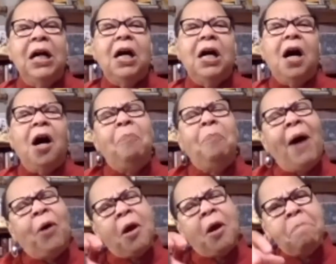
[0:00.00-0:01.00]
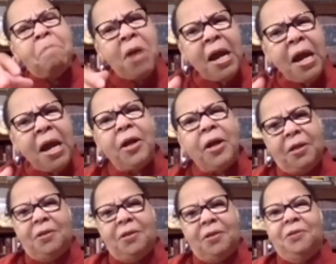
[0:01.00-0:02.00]
about
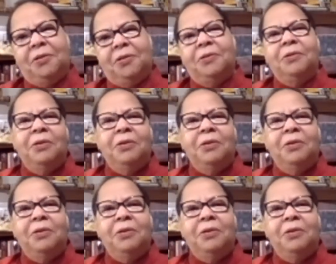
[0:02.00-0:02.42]
America's